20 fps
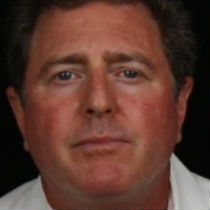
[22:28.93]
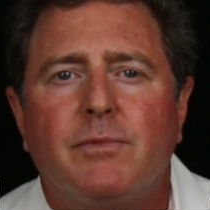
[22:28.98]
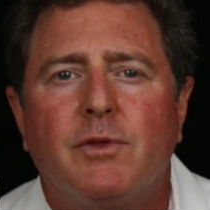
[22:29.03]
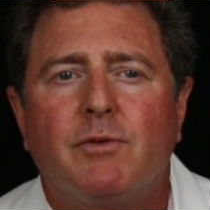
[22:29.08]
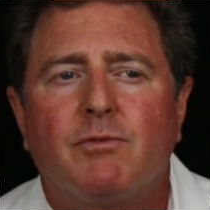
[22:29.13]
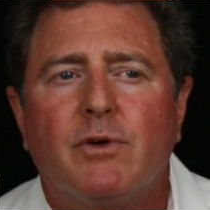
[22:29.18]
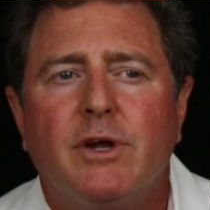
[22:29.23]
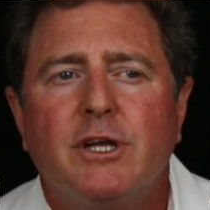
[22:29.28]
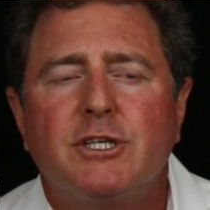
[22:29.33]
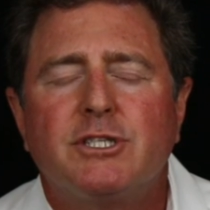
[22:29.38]

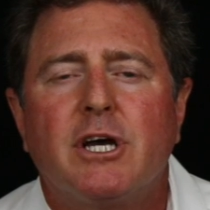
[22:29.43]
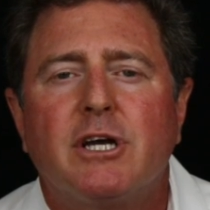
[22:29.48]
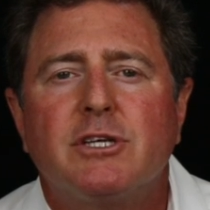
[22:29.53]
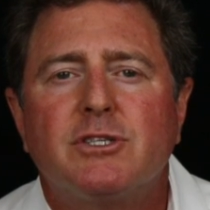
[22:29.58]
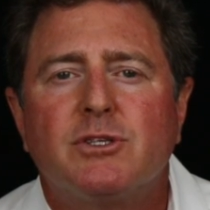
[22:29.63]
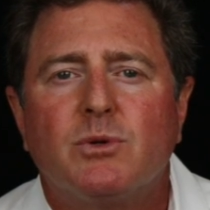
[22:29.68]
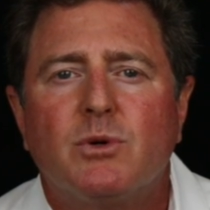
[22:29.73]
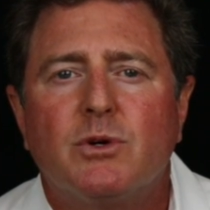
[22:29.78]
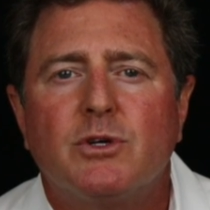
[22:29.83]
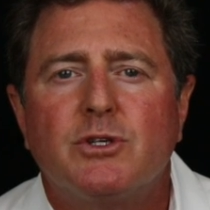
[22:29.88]
The
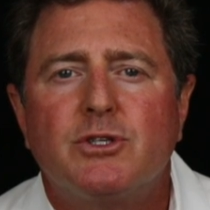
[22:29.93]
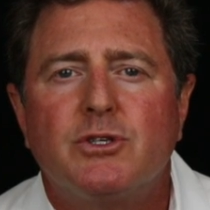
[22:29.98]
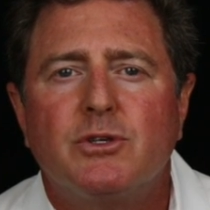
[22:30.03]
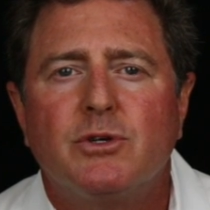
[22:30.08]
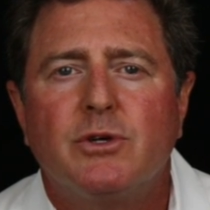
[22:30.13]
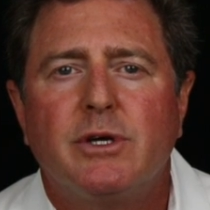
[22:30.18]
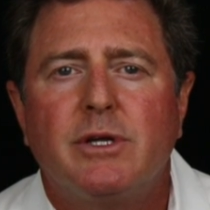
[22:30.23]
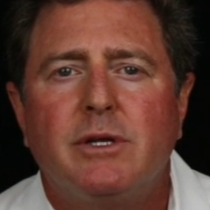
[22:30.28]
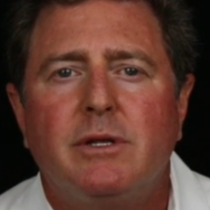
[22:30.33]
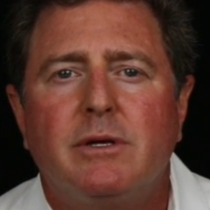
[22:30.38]
franchisor
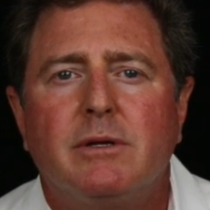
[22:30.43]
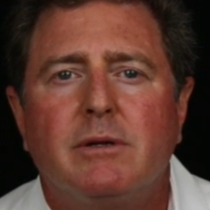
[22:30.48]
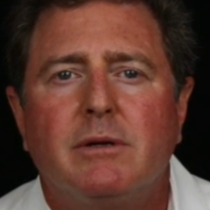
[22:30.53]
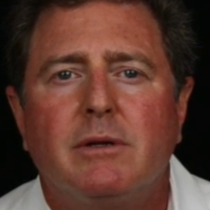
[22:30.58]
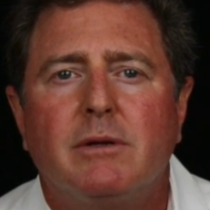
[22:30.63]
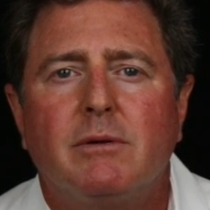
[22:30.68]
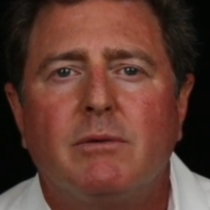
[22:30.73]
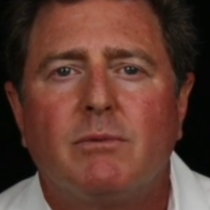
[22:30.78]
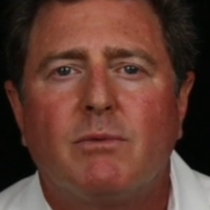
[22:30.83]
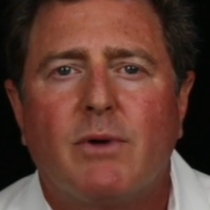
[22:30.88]
should
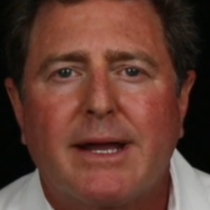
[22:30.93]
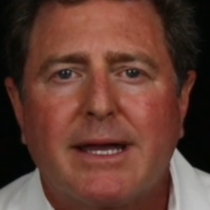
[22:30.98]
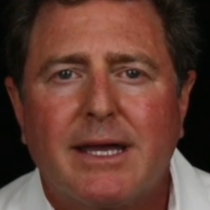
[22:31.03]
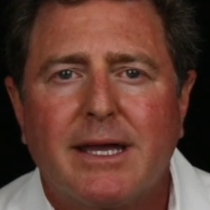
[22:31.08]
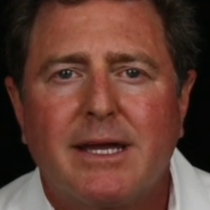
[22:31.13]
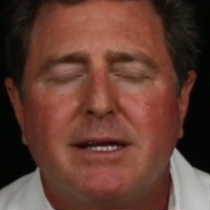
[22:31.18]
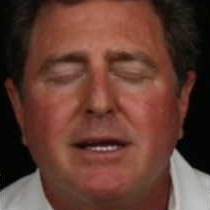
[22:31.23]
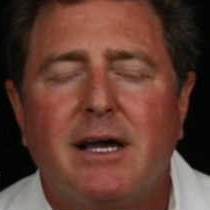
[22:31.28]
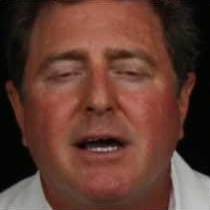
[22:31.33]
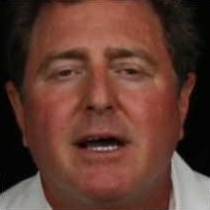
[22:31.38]

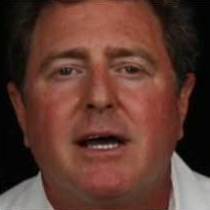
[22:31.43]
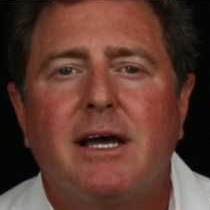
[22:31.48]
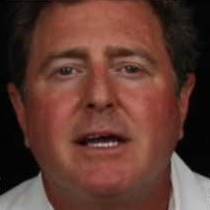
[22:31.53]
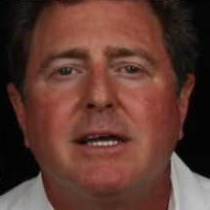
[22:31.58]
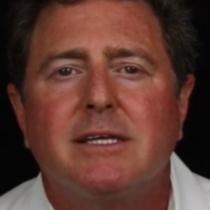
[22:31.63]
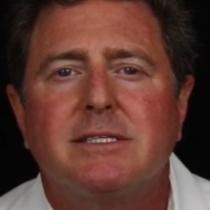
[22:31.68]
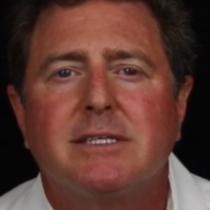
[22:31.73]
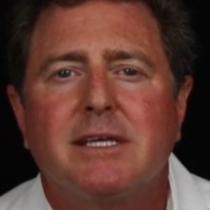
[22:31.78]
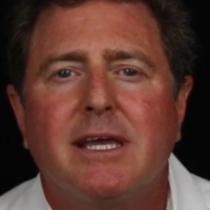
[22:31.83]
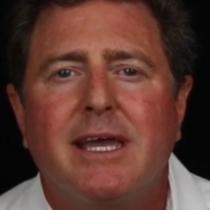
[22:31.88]

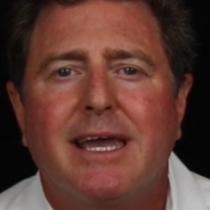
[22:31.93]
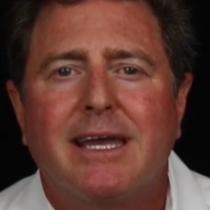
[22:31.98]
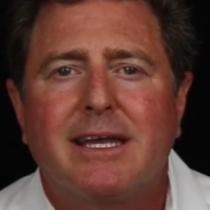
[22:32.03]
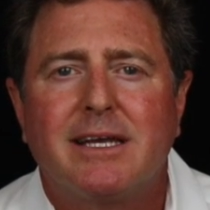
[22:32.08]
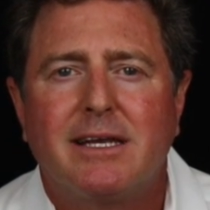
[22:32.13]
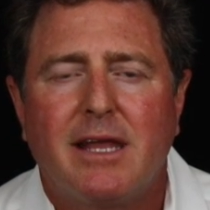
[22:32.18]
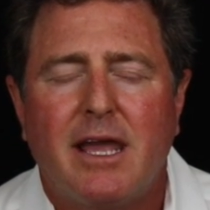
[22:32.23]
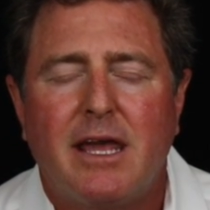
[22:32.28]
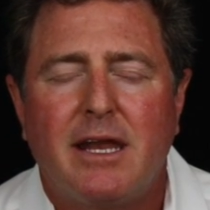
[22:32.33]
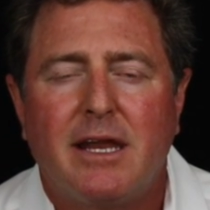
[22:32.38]
recognize
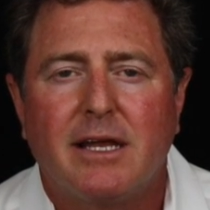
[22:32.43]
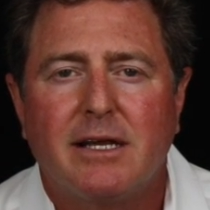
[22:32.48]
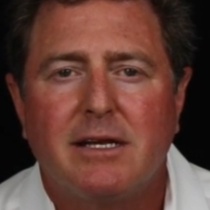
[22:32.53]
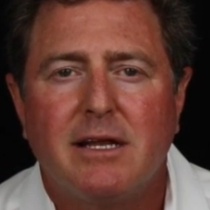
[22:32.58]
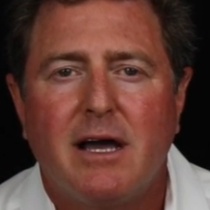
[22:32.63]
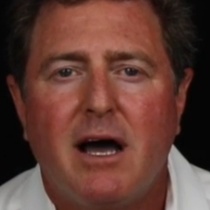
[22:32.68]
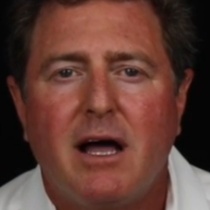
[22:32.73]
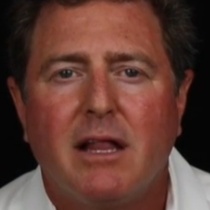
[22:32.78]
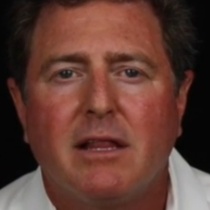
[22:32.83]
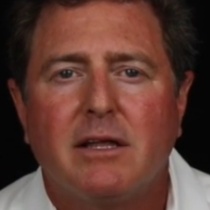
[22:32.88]
and
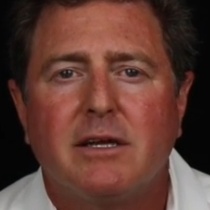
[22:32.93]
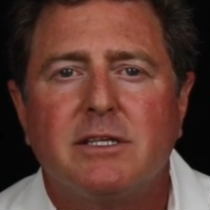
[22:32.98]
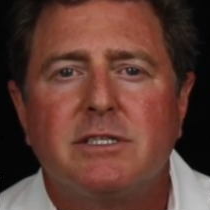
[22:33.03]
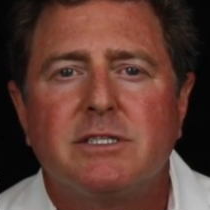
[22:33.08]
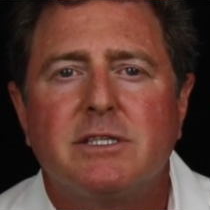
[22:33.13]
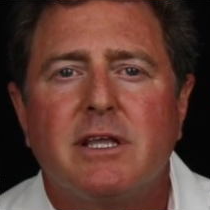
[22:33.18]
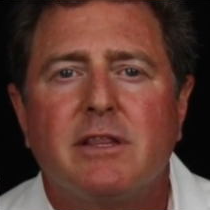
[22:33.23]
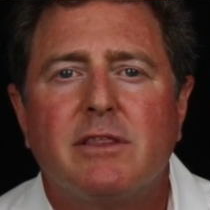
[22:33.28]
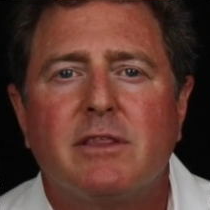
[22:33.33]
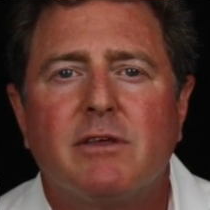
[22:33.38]

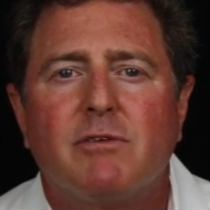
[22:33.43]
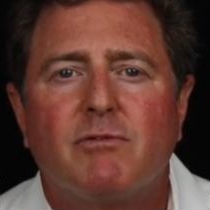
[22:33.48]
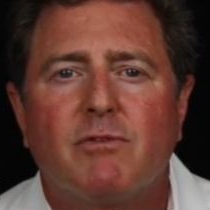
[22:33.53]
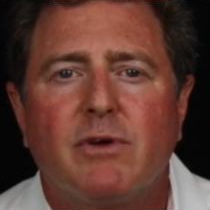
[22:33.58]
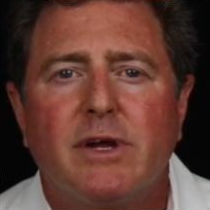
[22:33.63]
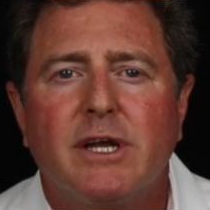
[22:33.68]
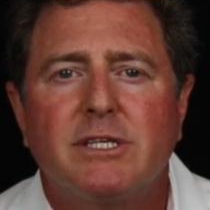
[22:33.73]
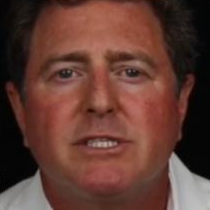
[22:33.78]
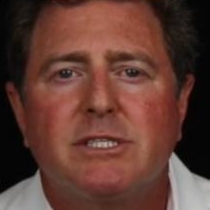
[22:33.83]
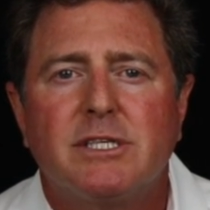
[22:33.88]
acknowledge that the
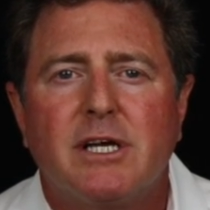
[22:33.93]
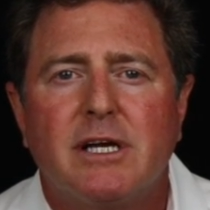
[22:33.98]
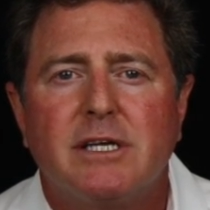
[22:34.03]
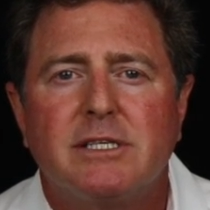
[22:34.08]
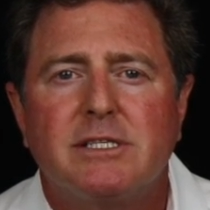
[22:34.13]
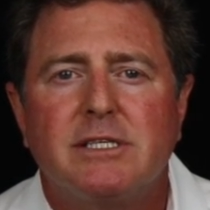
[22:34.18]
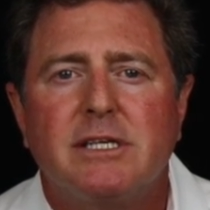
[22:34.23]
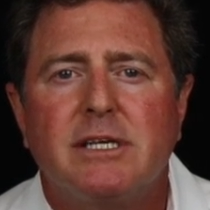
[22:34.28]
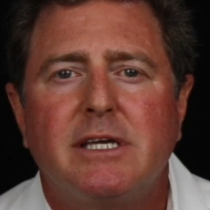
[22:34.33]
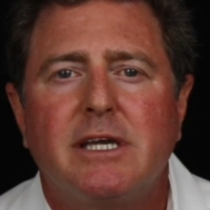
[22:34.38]

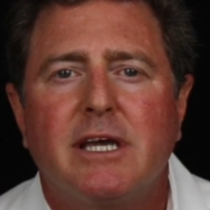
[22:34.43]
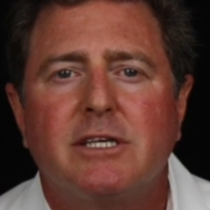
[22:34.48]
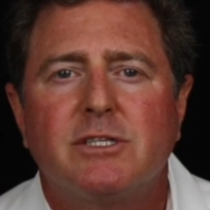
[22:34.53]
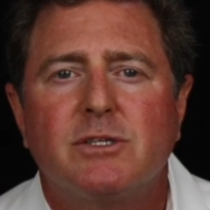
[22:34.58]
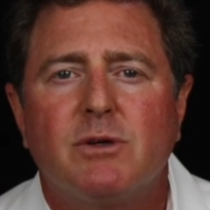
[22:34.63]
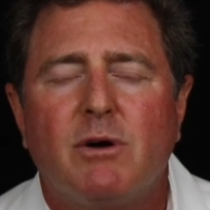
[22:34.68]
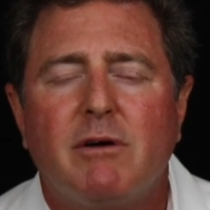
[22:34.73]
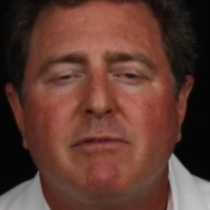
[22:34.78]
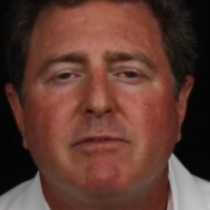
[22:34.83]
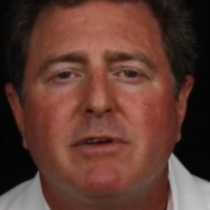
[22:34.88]
franchisee
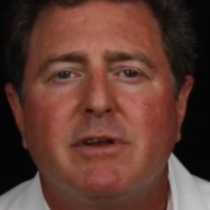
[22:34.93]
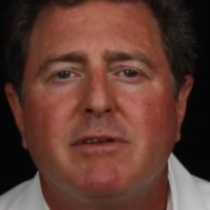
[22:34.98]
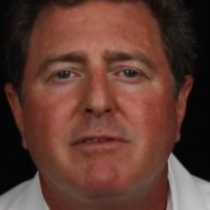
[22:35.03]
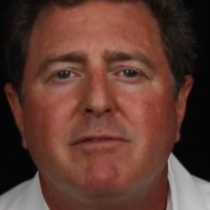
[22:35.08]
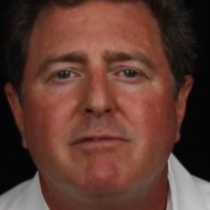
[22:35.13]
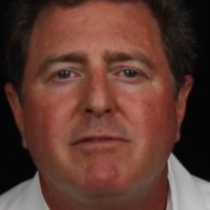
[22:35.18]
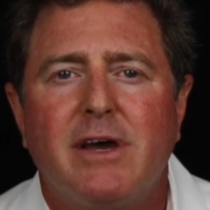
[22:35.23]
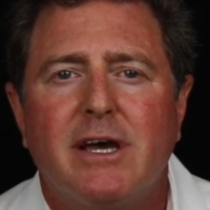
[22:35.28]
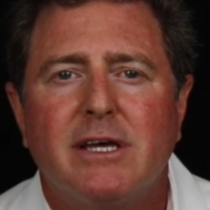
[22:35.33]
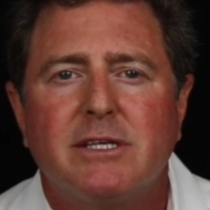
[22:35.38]
has often
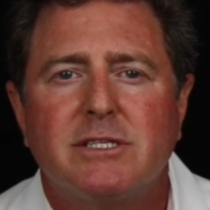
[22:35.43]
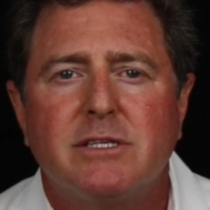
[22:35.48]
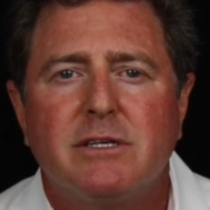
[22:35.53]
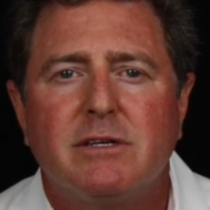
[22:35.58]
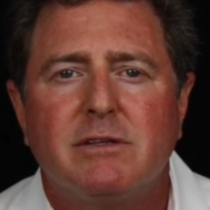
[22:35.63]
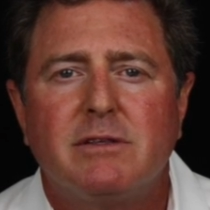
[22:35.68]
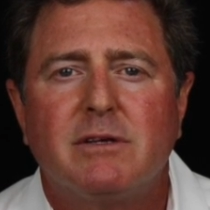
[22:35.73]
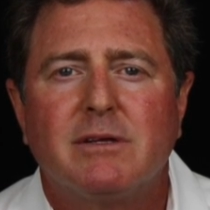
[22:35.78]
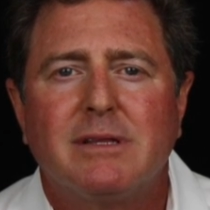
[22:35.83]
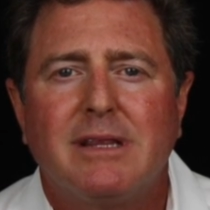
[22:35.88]

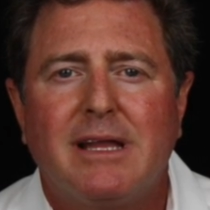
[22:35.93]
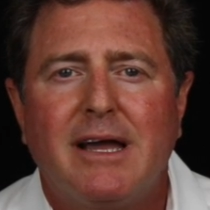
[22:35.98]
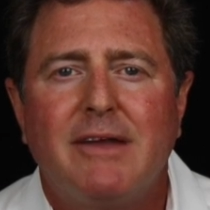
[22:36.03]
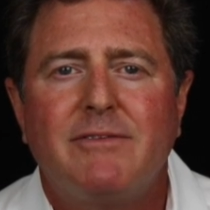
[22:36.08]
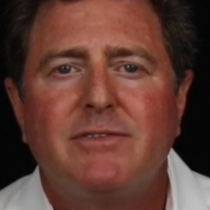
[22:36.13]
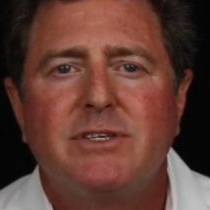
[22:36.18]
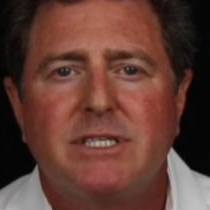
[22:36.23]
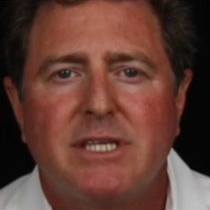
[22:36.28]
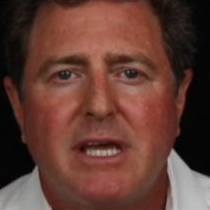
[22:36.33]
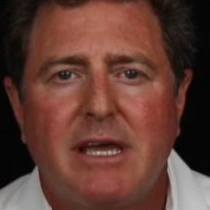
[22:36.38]
invested their
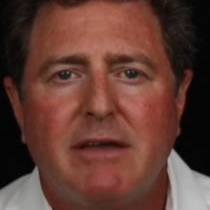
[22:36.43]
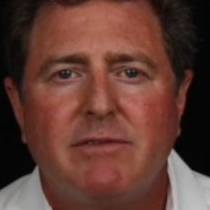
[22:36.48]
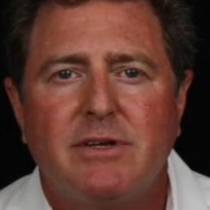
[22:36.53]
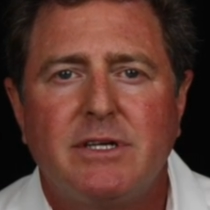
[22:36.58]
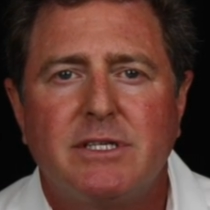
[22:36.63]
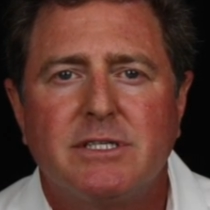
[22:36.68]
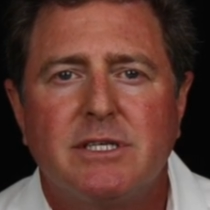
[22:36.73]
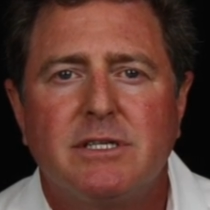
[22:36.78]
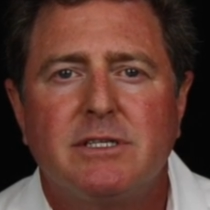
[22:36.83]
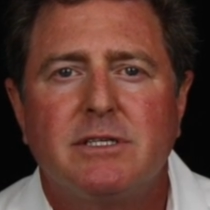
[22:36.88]
life
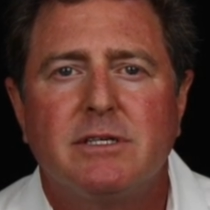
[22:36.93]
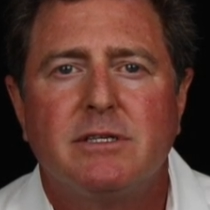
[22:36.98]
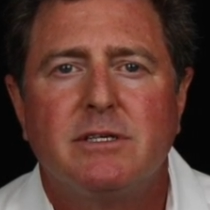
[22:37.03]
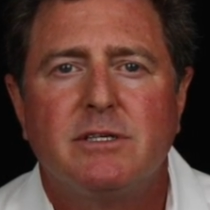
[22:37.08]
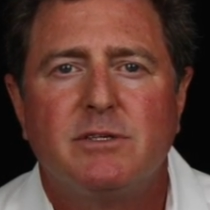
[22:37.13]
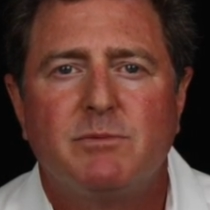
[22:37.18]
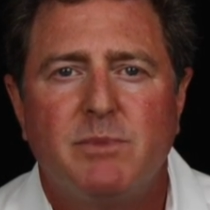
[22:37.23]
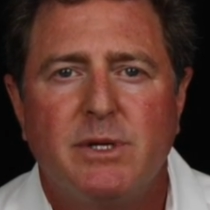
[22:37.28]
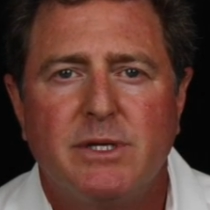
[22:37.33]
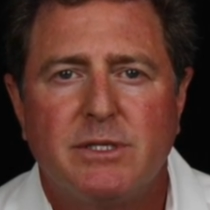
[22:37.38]
savings into
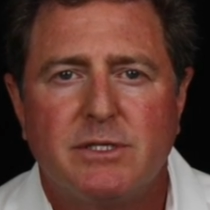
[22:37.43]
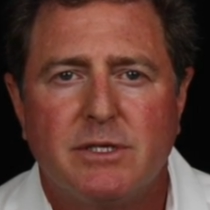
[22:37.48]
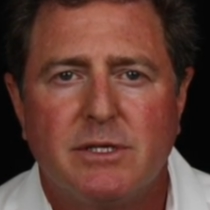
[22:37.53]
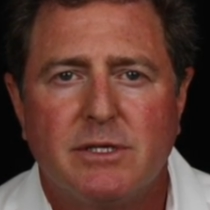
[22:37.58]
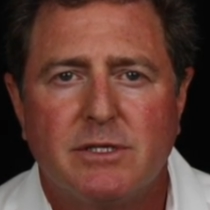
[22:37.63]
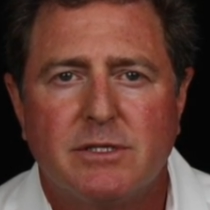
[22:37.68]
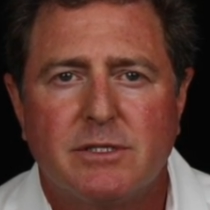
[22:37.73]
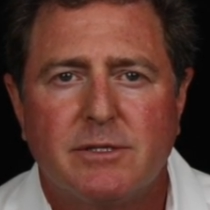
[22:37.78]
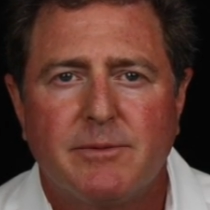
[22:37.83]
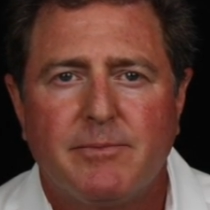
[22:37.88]
this
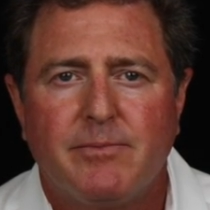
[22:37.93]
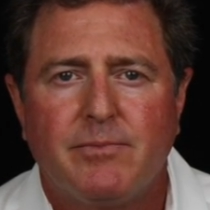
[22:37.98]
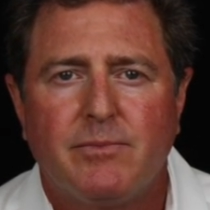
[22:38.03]
business.